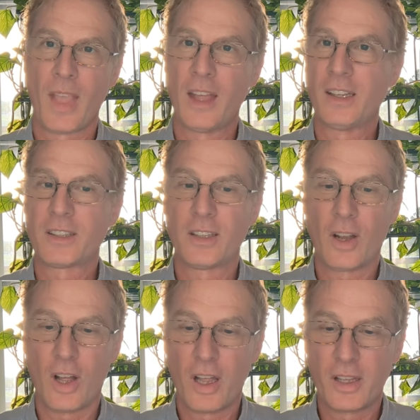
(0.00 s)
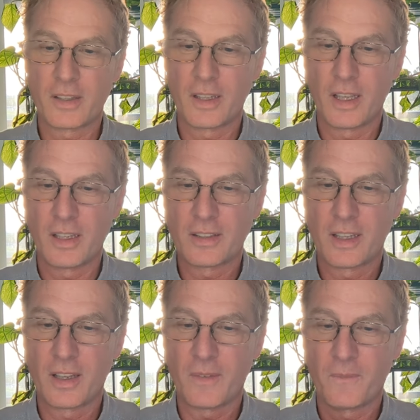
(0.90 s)
And it's, an, it's, a, it's
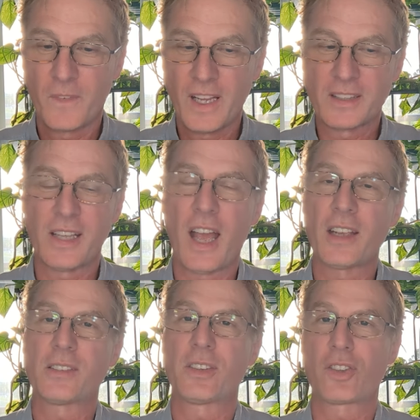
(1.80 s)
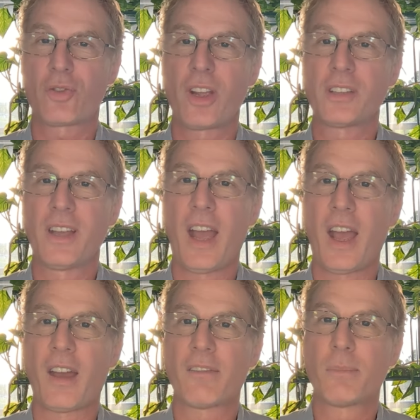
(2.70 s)
a fantastic trait to
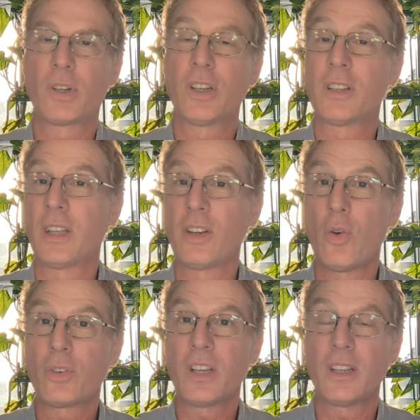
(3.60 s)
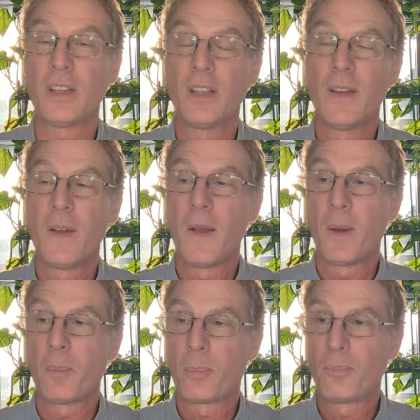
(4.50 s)
have because they don't get
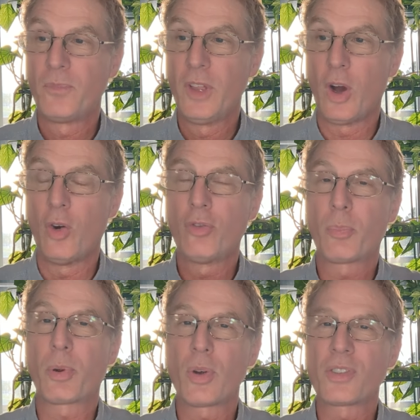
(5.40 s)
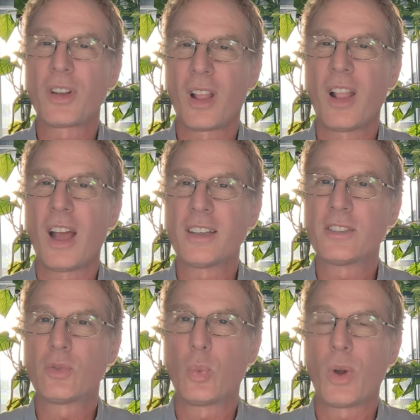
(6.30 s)
over
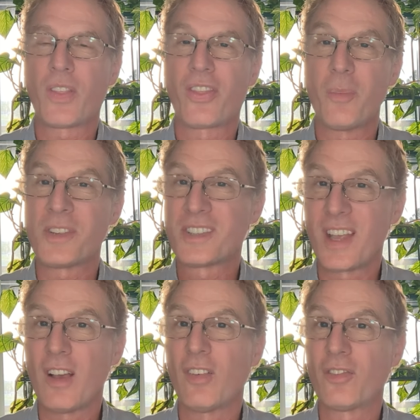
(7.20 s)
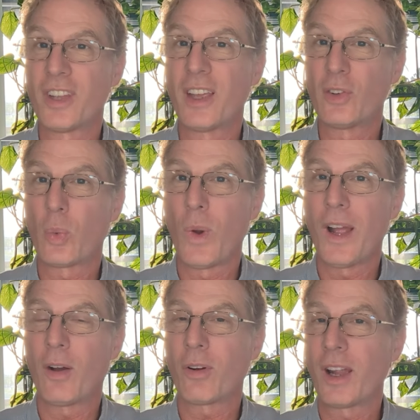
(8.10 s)
personalized with themselves as
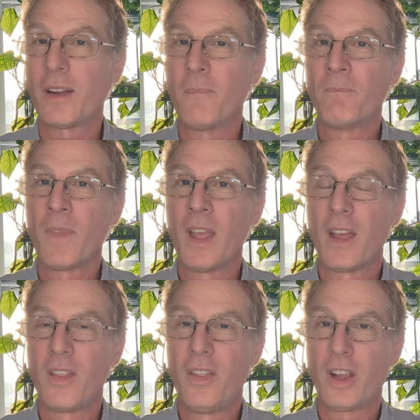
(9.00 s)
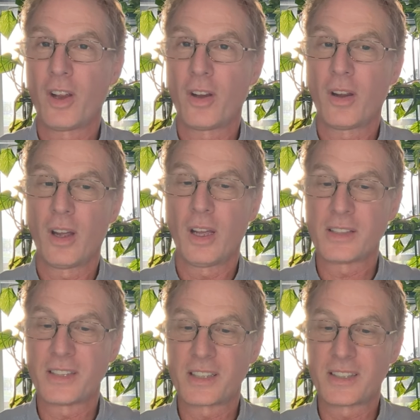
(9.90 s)
well, right? Their uh,
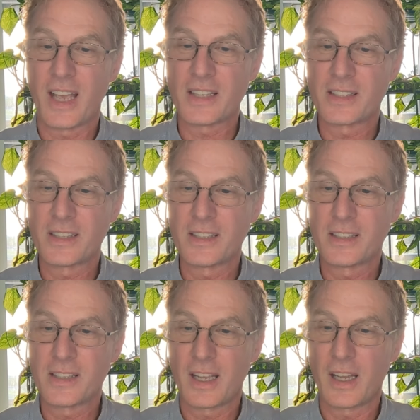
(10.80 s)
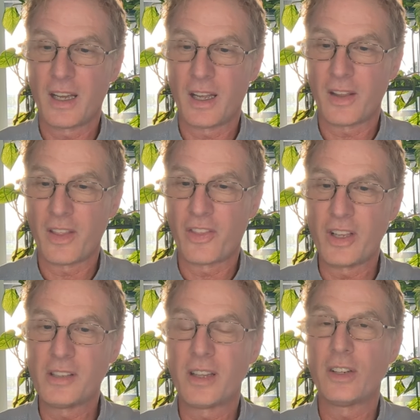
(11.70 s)
successes, uh, the
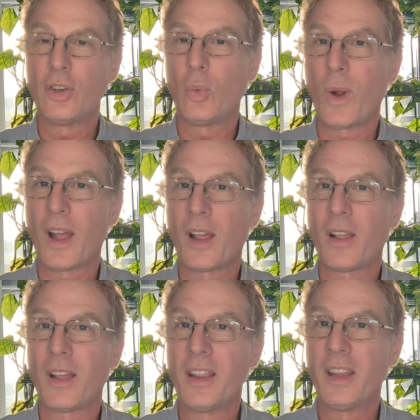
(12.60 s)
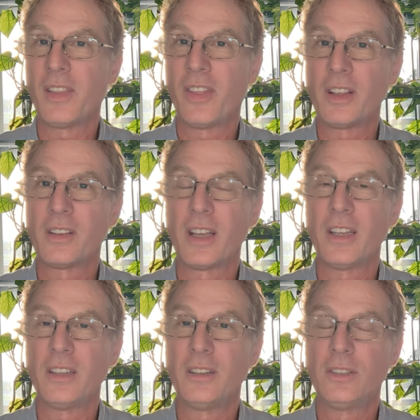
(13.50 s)
things they do well, and the things
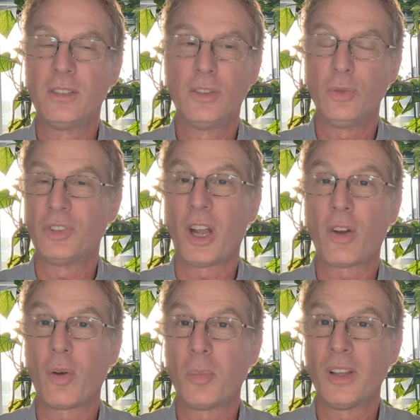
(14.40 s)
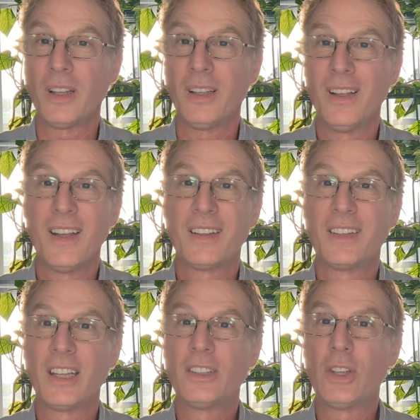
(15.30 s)
they do terribly,
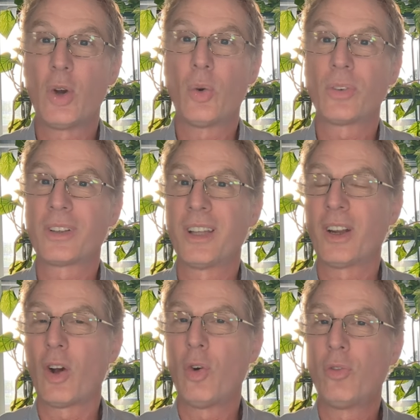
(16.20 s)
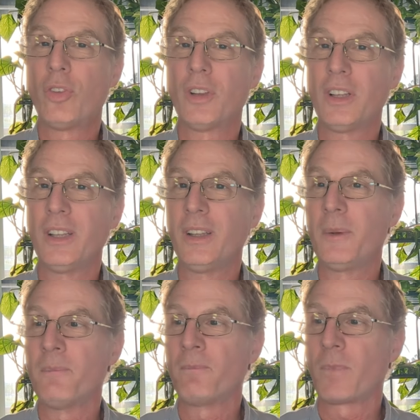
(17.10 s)
they don't get
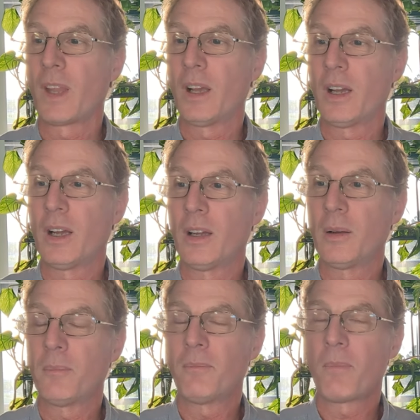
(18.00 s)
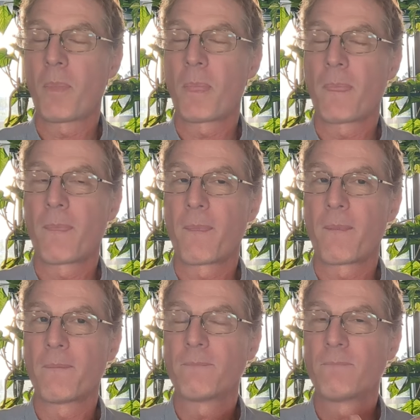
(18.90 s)
overly um,
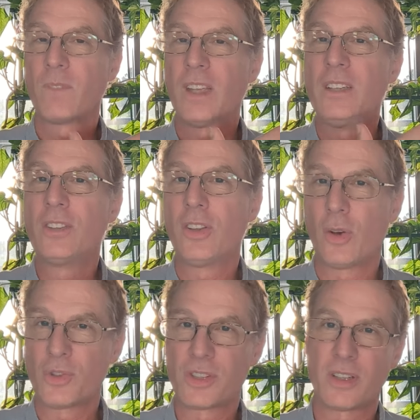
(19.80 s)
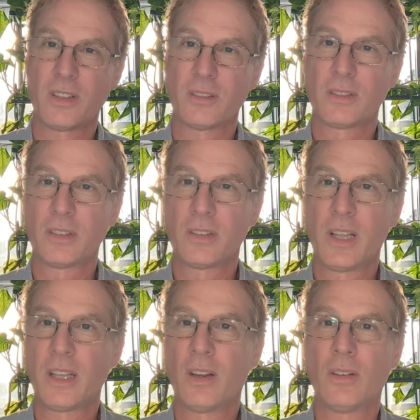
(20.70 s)
into those things
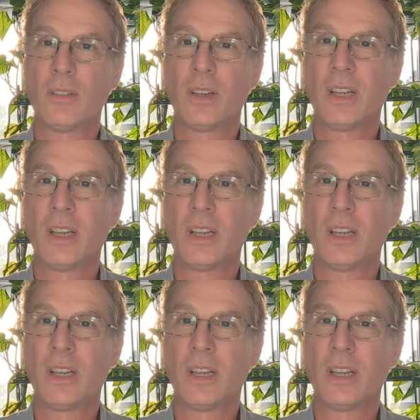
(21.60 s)
they don't.